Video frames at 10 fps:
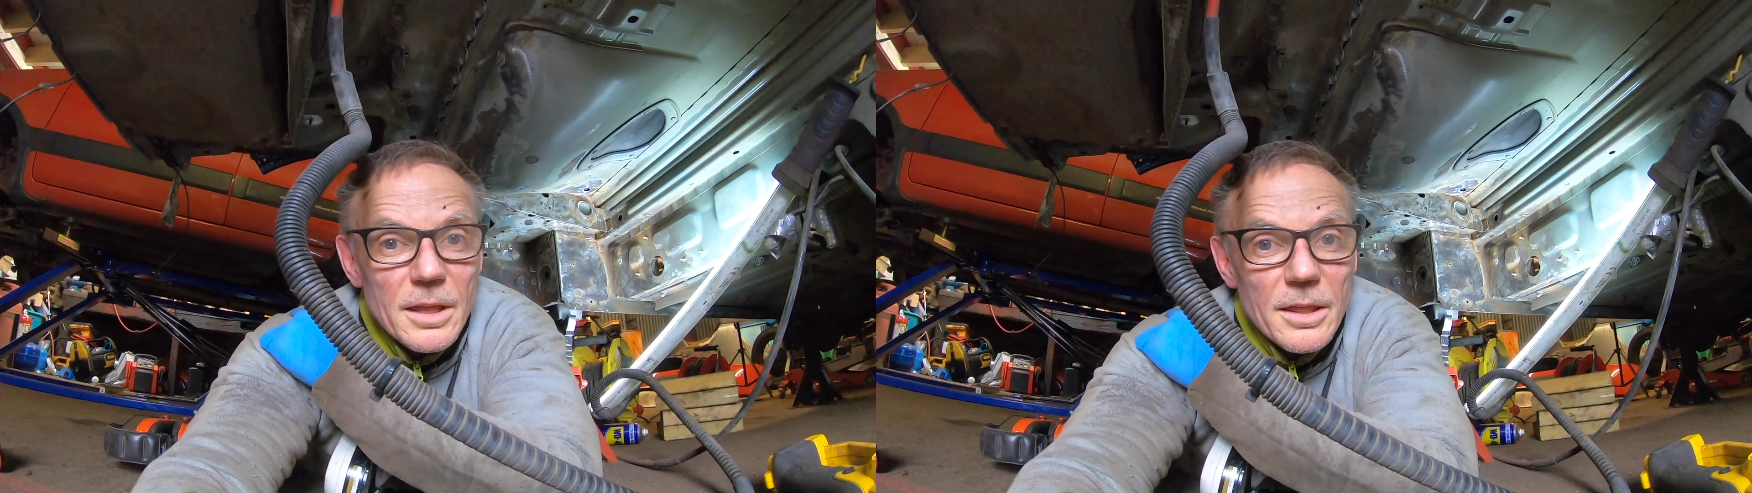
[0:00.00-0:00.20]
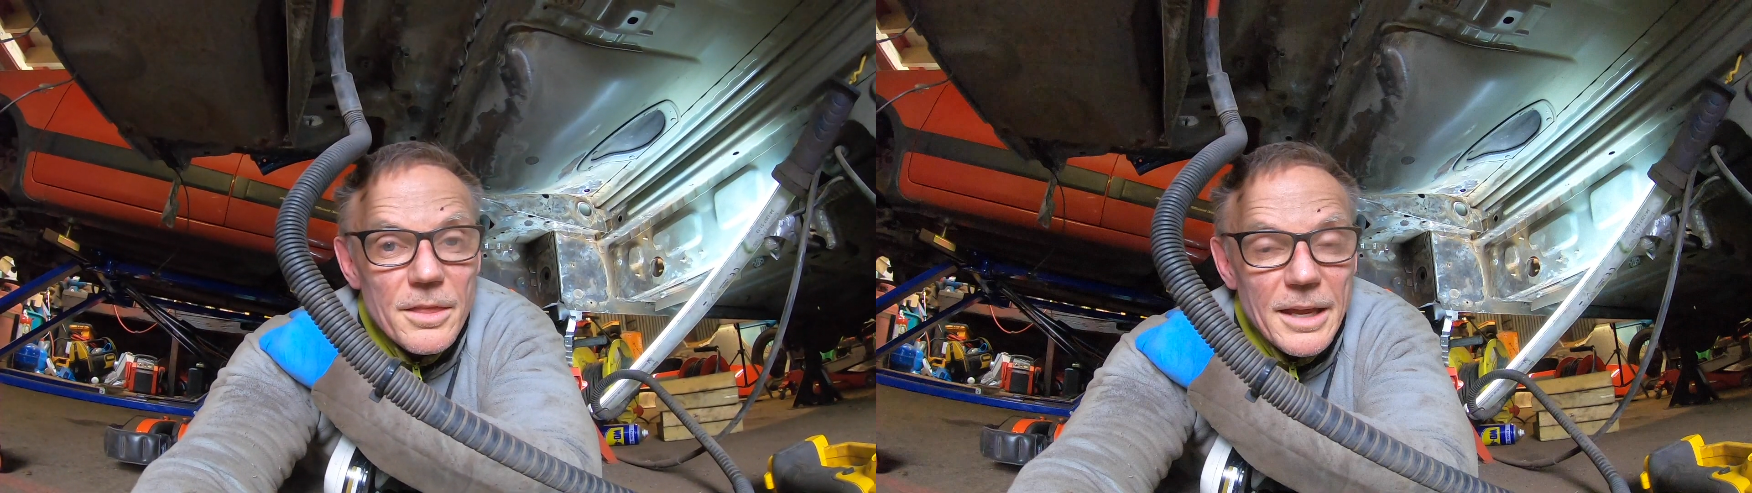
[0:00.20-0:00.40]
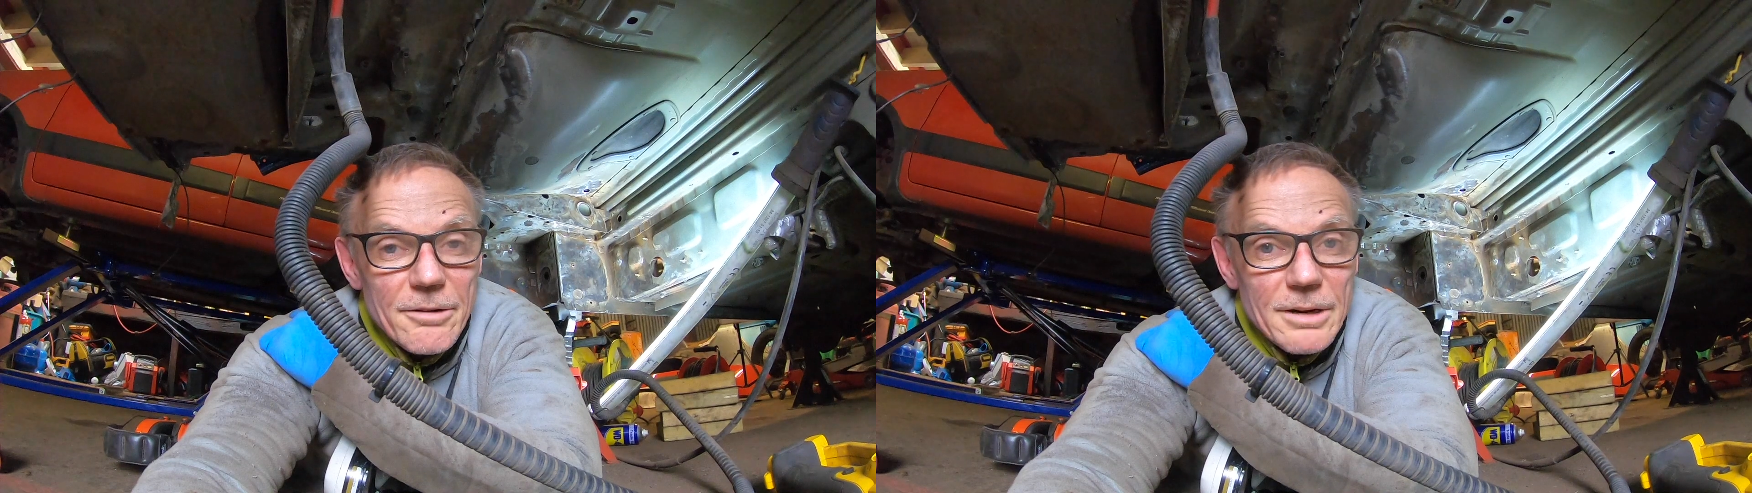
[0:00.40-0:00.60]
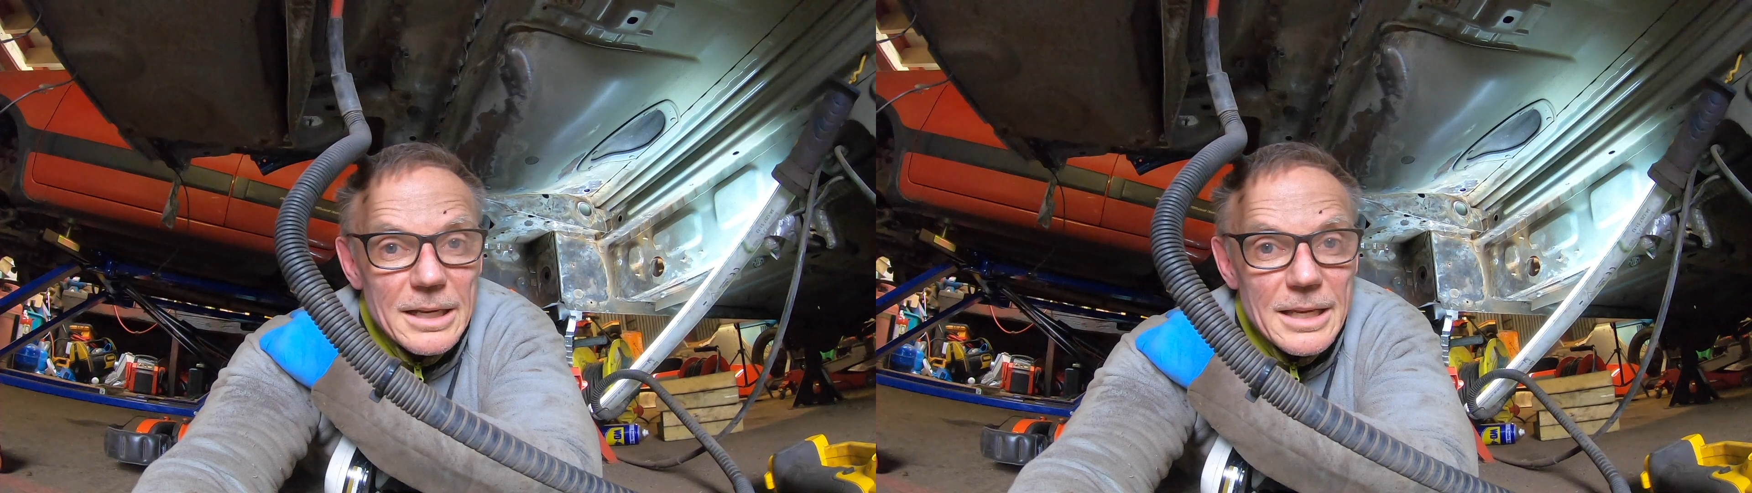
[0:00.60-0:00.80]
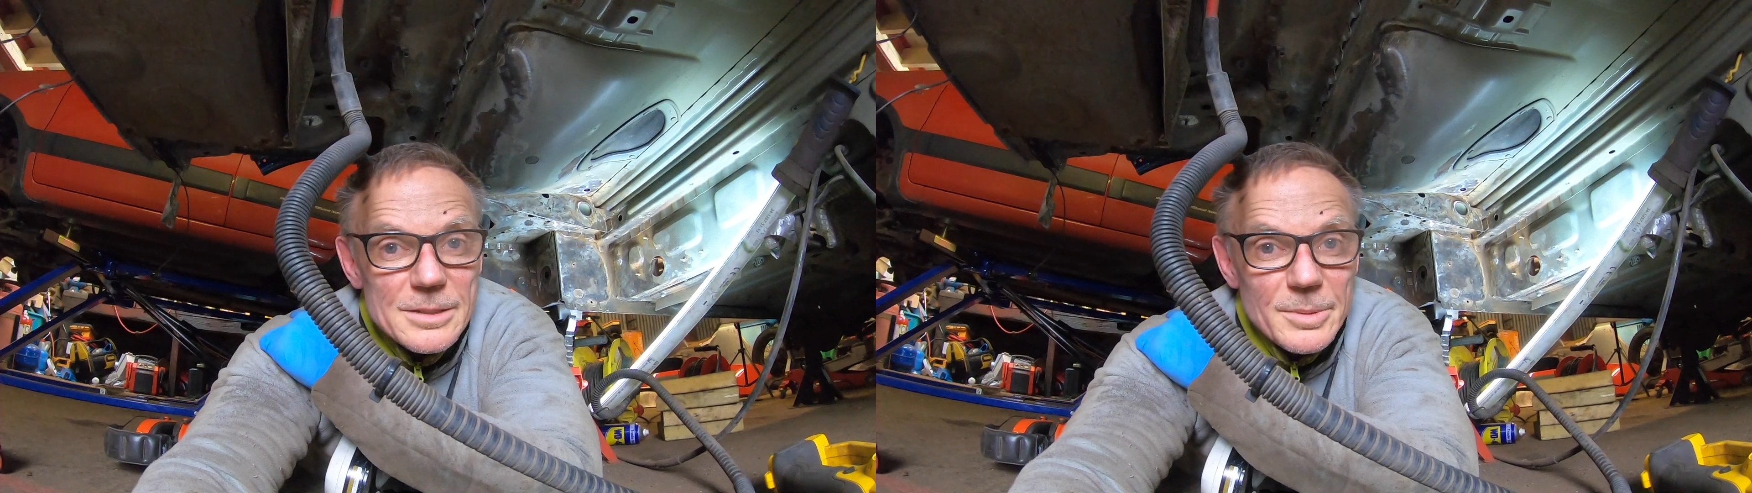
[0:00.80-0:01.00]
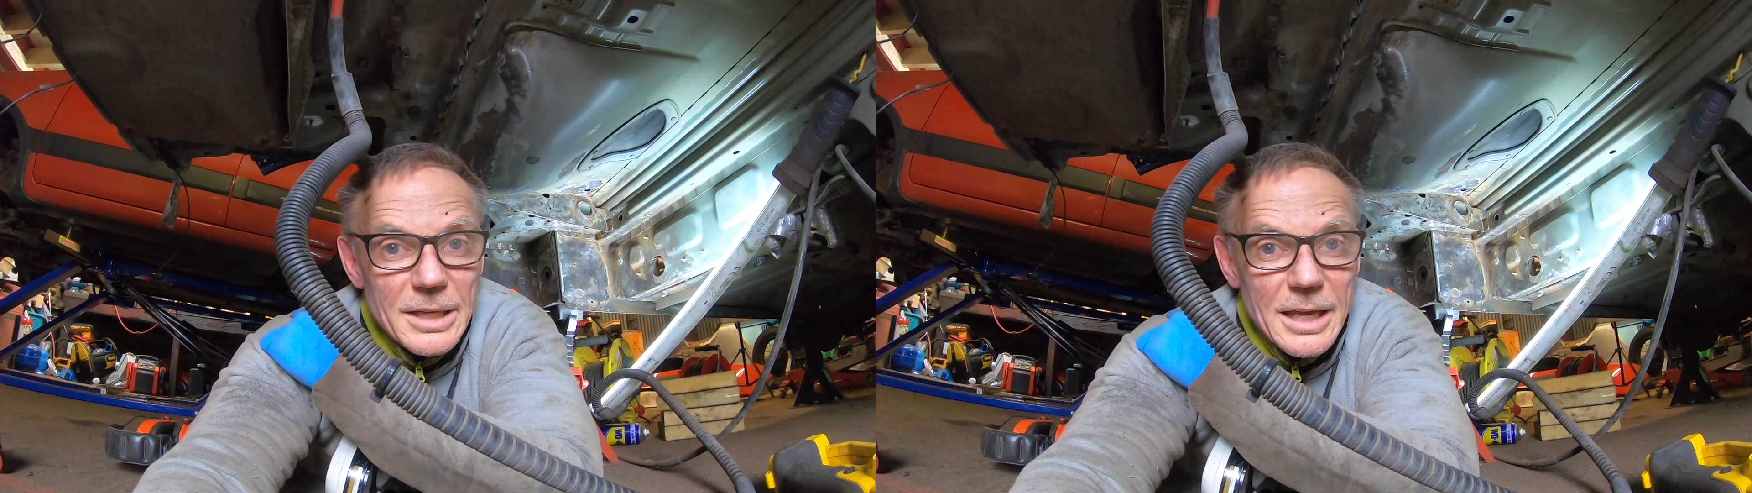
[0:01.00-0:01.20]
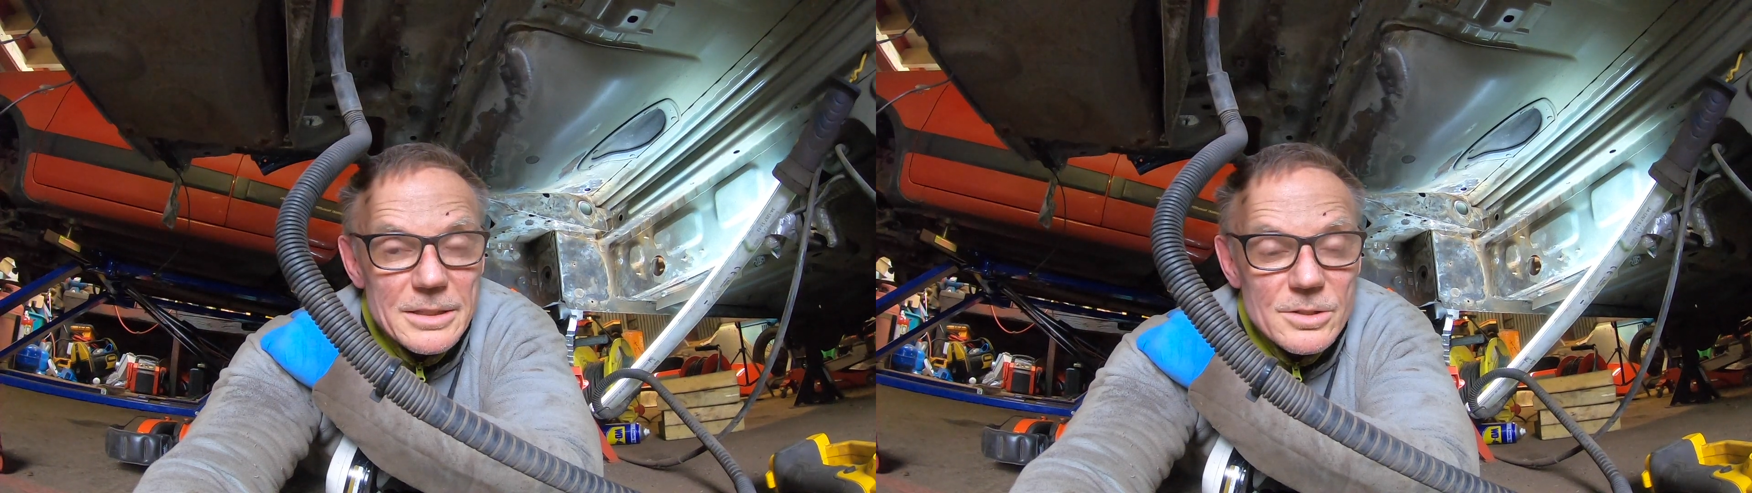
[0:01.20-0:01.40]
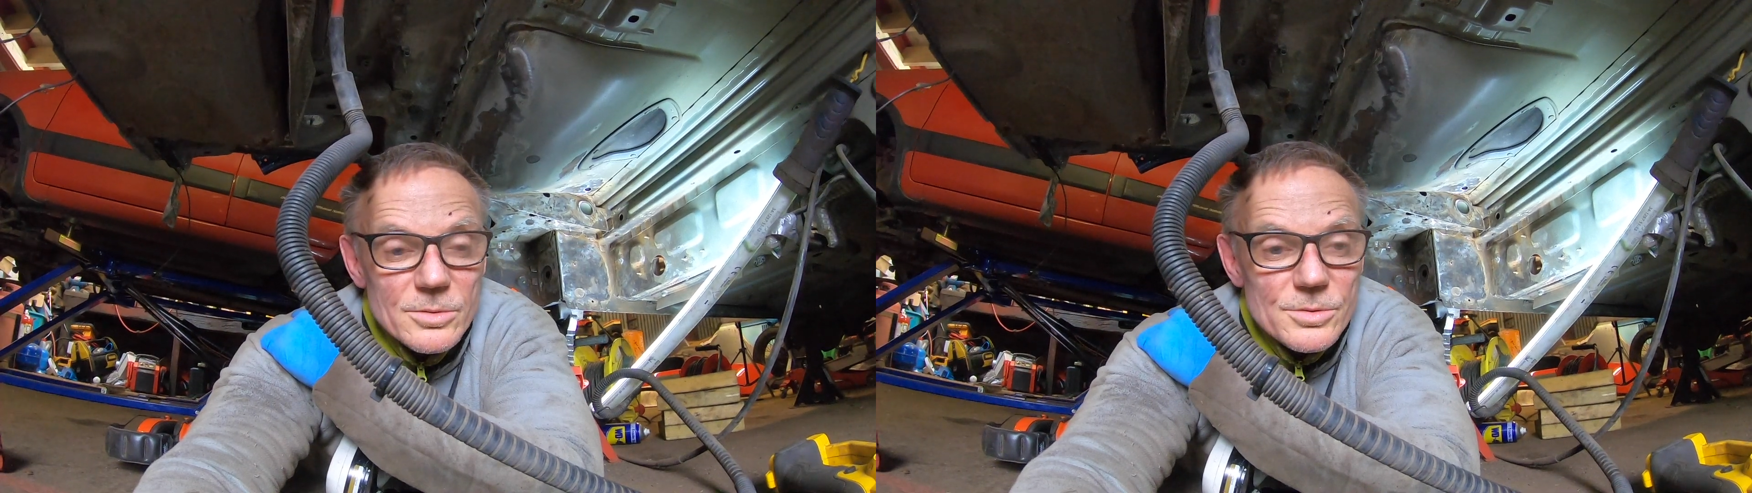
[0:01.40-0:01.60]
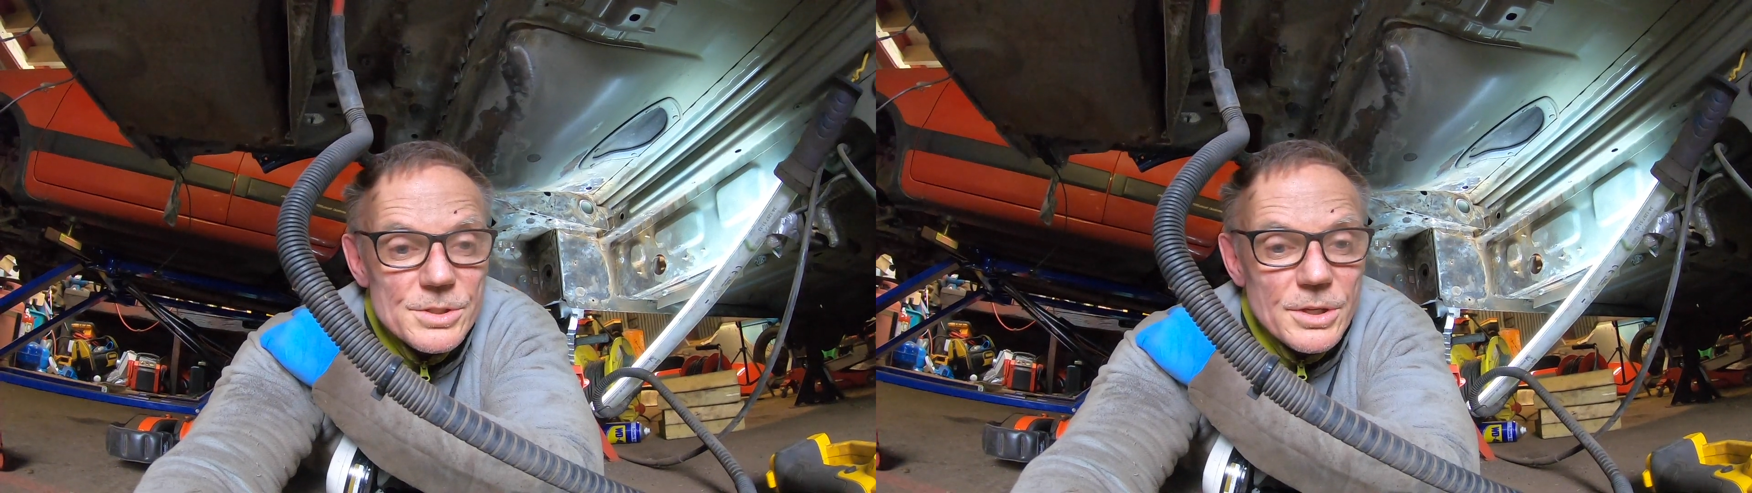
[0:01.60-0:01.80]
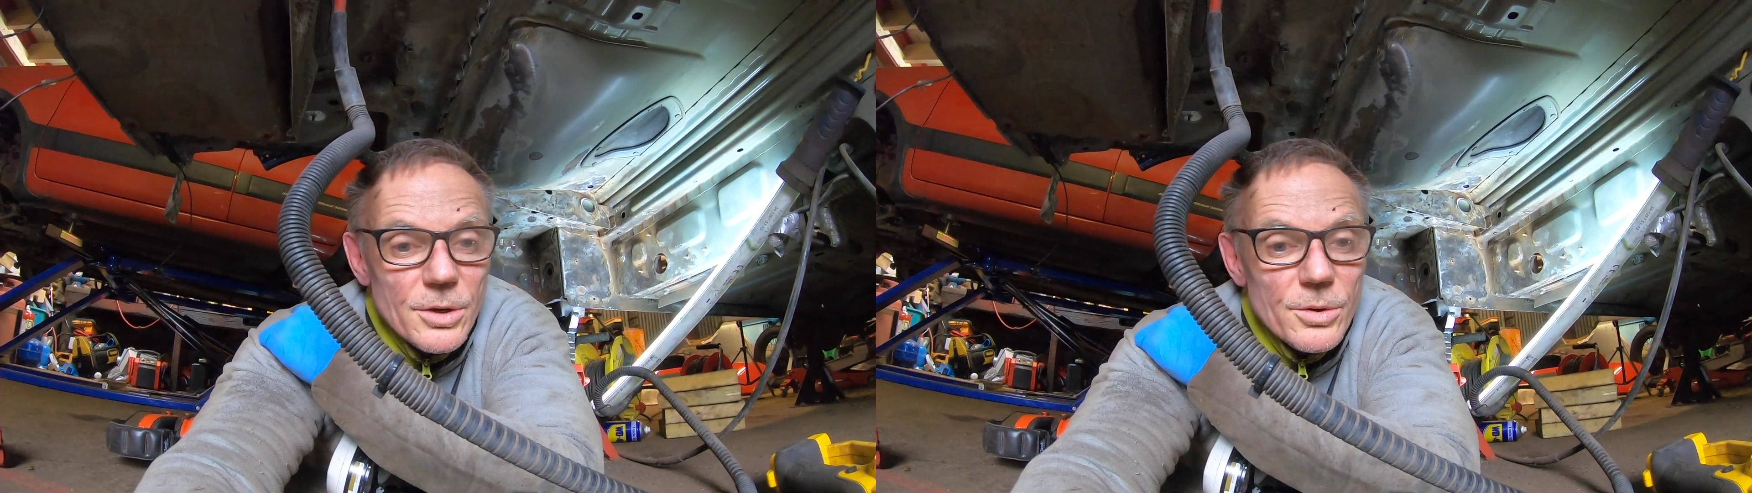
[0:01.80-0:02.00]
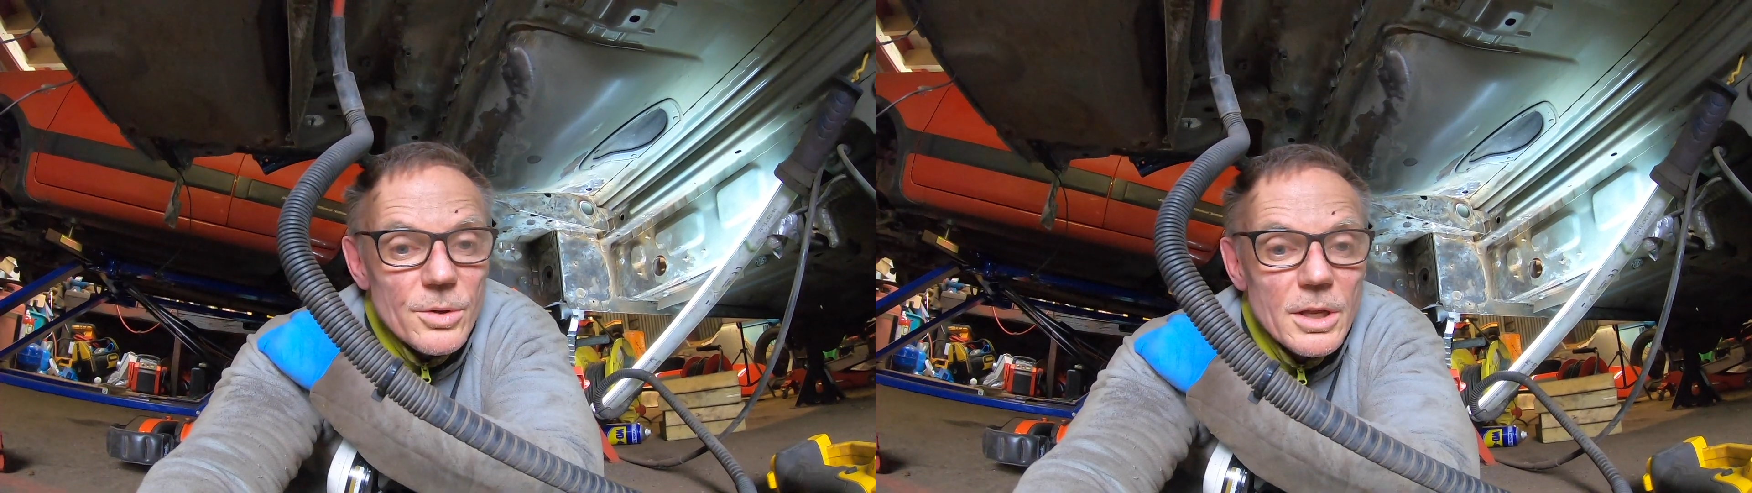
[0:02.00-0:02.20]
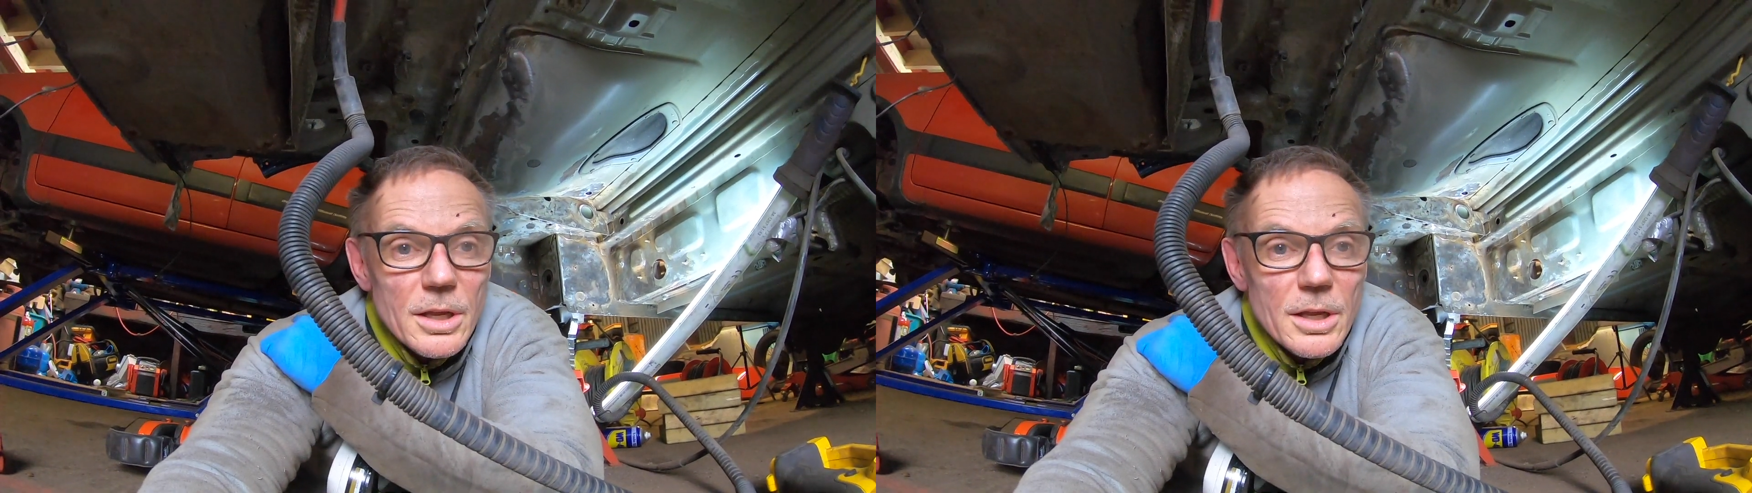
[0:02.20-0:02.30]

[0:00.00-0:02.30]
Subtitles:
that rally has been cancelled, so